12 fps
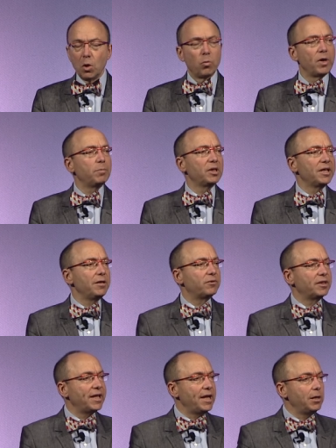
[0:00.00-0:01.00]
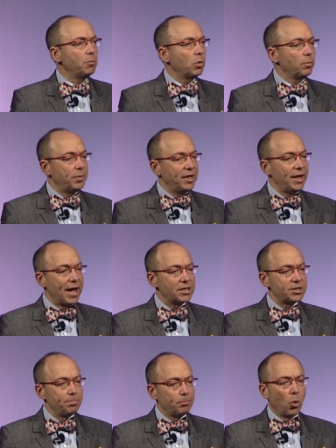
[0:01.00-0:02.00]
We believe lean will be
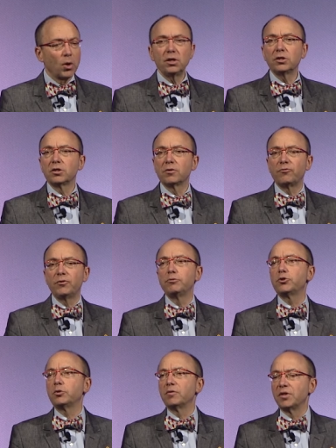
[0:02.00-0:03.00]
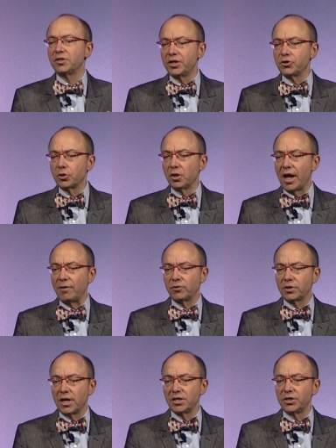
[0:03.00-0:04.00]
as important to the future of the digital
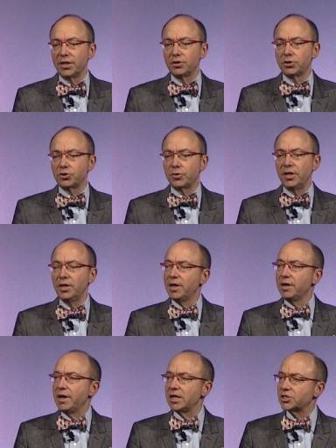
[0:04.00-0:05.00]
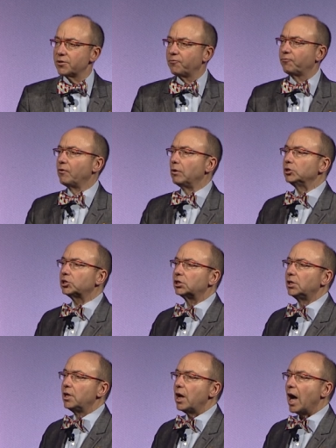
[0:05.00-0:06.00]
advertising industry as the first
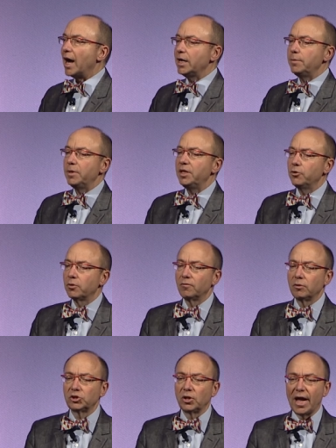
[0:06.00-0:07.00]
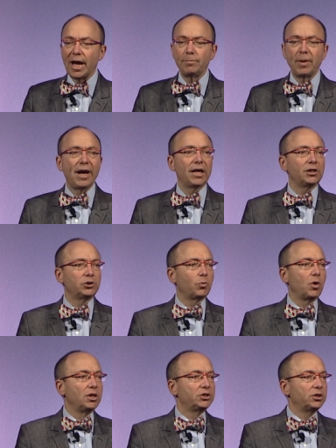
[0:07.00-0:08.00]
IAB Universal Ad Package
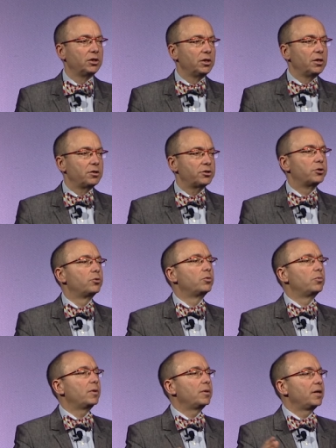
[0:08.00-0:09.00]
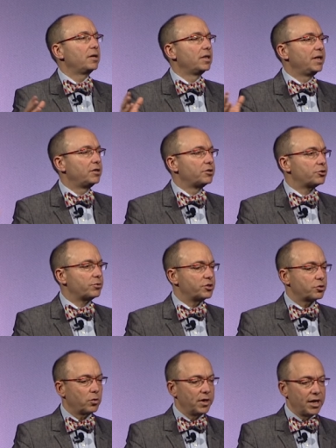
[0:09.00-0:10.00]
was to the industry's
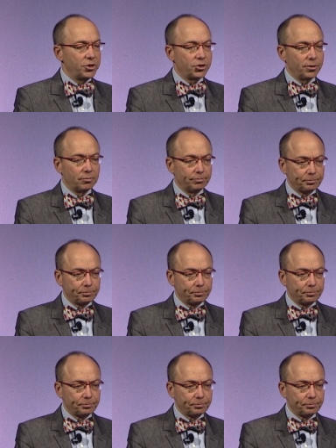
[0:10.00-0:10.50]
creation.